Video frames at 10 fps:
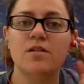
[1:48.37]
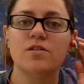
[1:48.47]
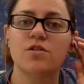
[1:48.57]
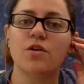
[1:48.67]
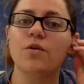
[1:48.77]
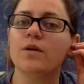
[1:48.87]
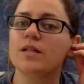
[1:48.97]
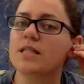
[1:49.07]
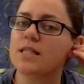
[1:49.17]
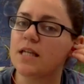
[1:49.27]
so you
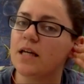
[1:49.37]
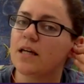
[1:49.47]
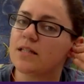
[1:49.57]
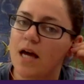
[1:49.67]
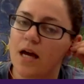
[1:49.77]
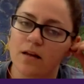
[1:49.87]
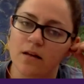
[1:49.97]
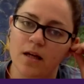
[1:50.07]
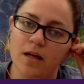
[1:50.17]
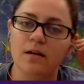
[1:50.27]
can see
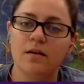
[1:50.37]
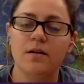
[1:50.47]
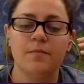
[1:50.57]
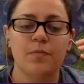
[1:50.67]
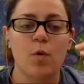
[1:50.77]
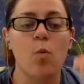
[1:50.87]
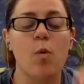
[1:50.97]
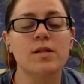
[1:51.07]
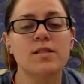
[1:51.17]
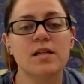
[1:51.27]
exactly
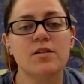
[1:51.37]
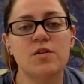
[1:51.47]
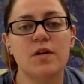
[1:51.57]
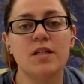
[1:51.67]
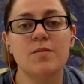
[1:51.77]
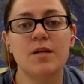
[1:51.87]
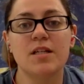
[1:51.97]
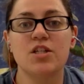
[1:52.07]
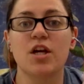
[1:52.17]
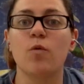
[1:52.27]
what skills you need to be
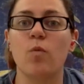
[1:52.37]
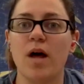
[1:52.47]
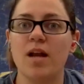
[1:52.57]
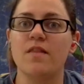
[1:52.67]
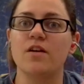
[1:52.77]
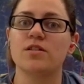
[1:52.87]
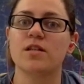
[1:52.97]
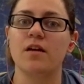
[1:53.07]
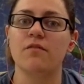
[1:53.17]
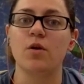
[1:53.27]
teaching and when, and there's
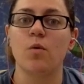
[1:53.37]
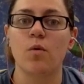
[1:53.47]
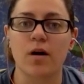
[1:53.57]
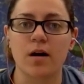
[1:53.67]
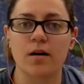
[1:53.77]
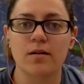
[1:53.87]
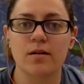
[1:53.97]
kind of an order